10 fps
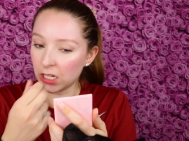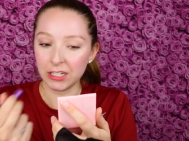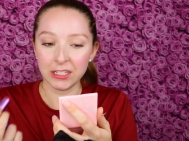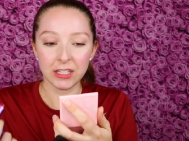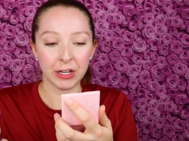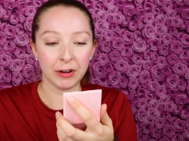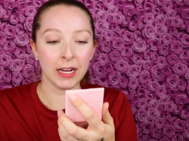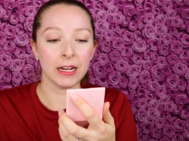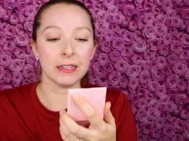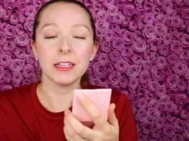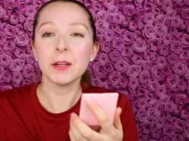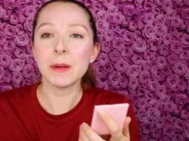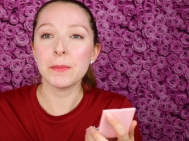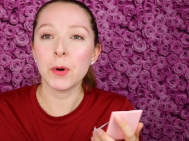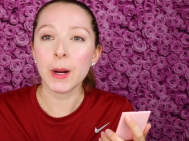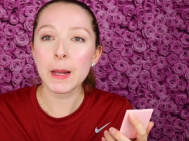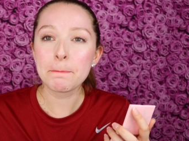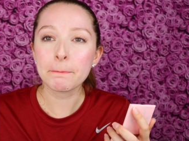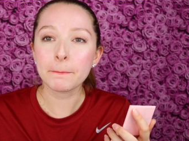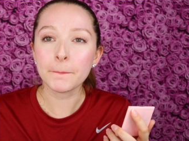Just layering on a little bit more.
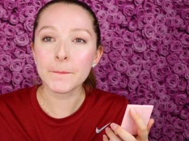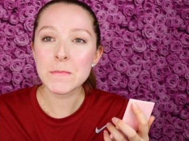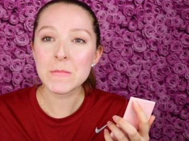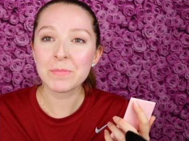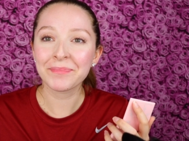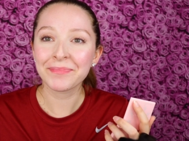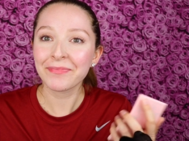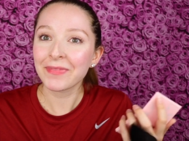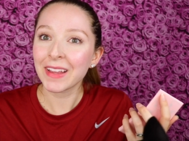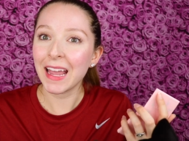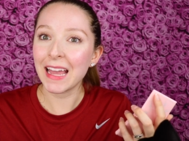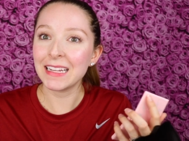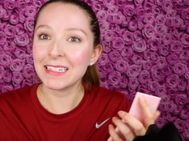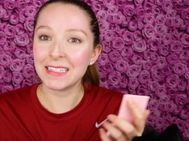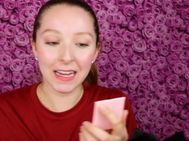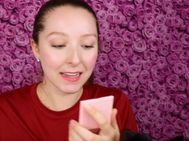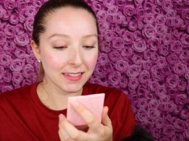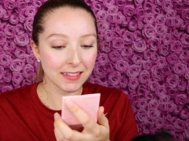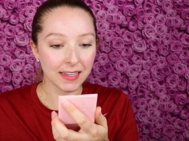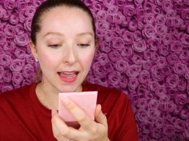And it
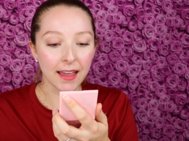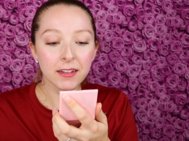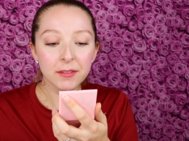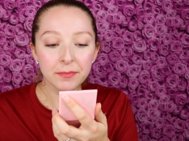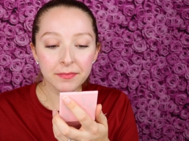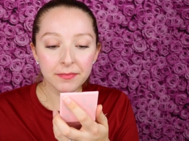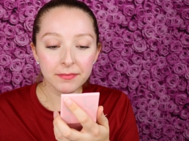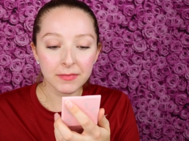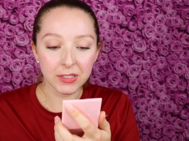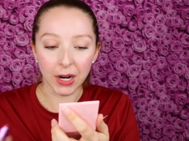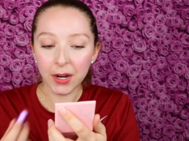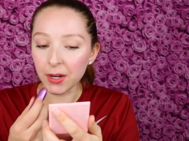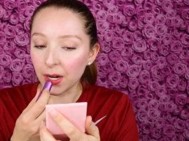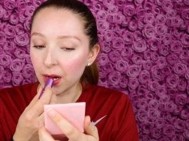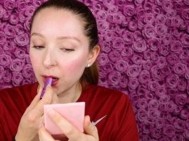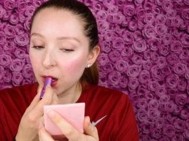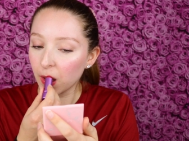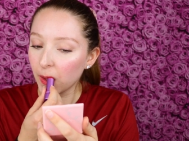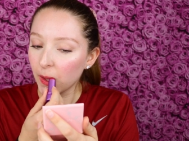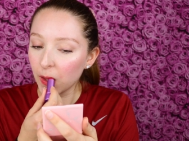does get darker.
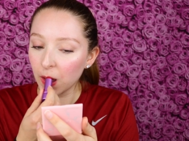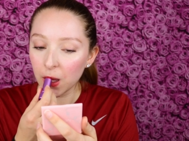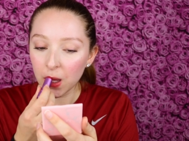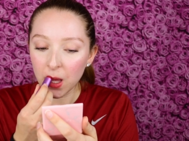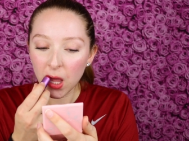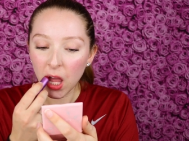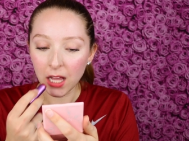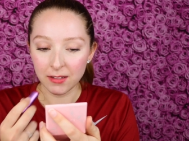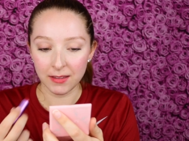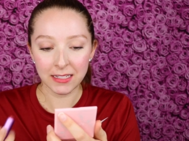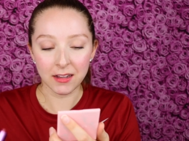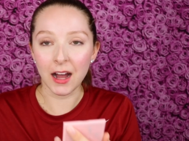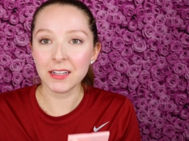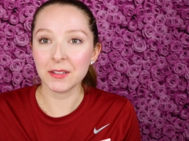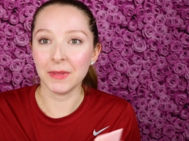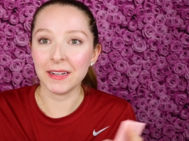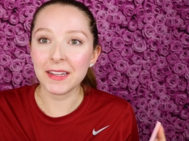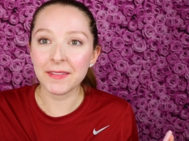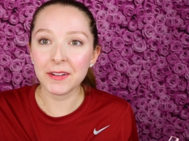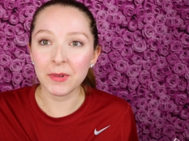So that's awesome that
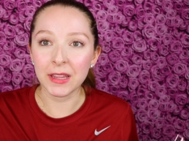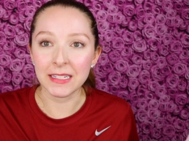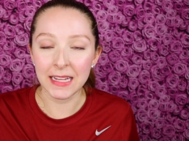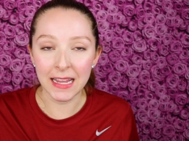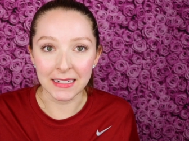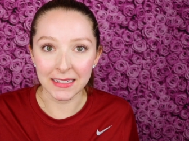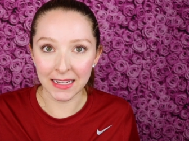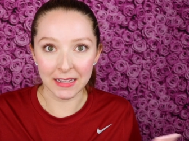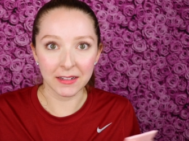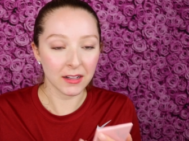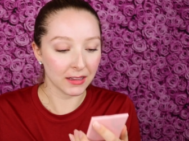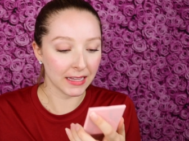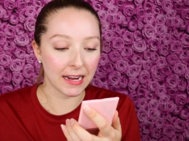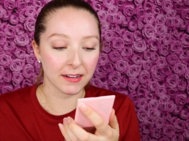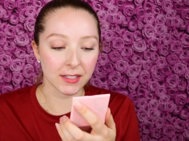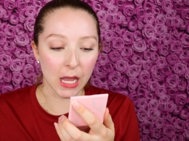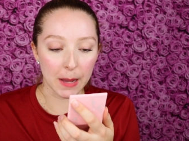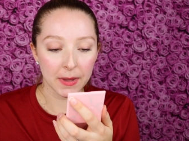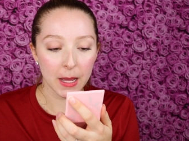even with a tint, it layers up.